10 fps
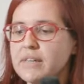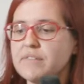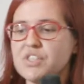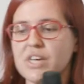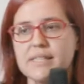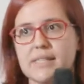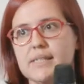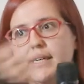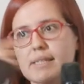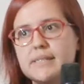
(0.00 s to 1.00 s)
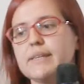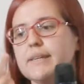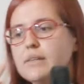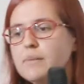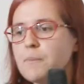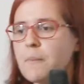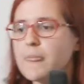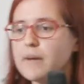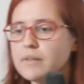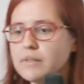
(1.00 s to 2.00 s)
which acts as like a trigger.
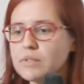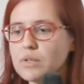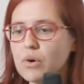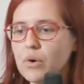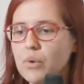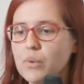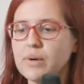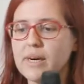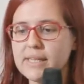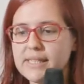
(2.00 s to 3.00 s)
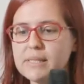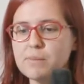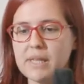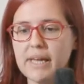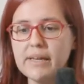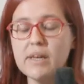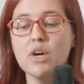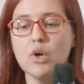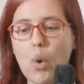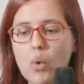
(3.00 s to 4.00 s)
So this play
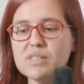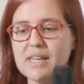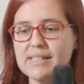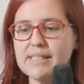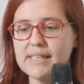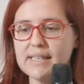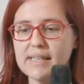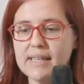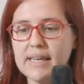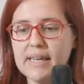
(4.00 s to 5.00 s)
goes until